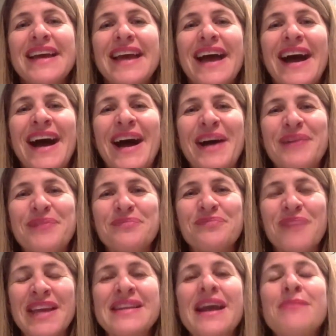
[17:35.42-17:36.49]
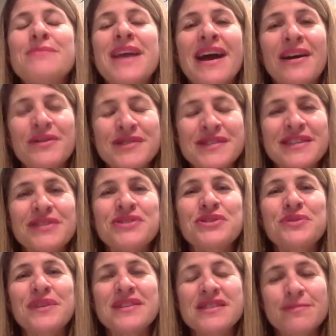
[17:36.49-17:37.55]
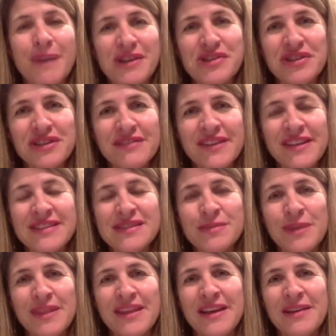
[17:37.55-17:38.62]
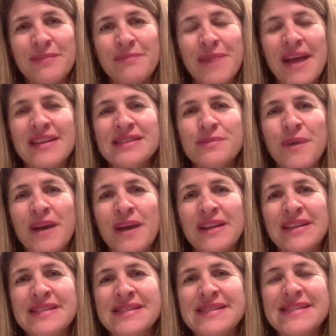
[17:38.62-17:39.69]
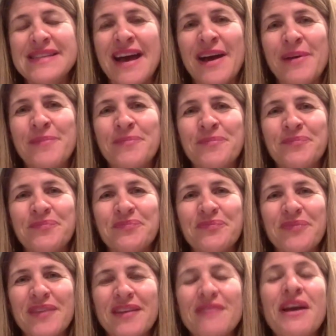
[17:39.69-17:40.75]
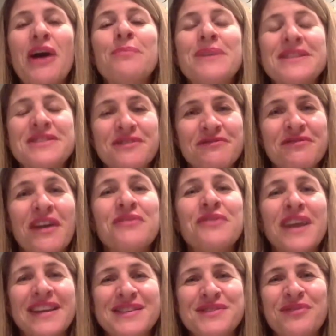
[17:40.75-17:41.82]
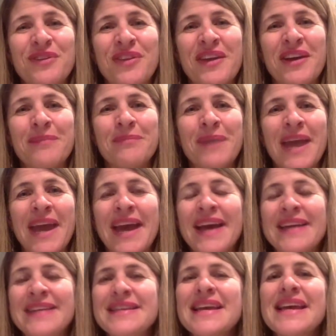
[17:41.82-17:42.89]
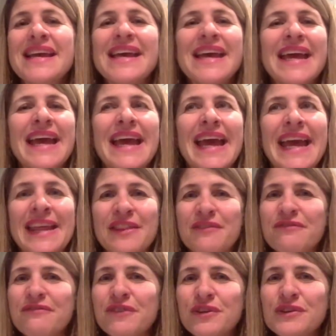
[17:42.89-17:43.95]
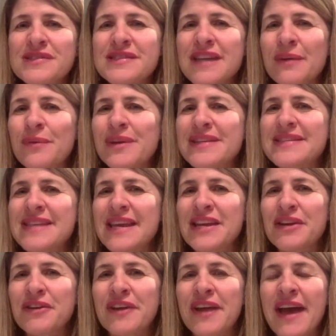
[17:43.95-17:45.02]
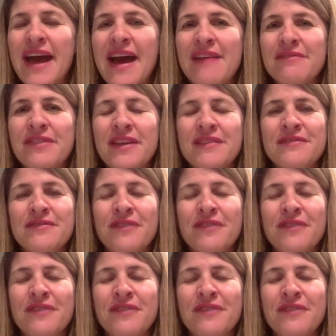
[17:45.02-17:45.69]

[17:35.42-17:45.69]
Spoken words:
And I'm now still doing special events with them, as well as helping to fundraise for them. And in the first, I want to say, year and a half, the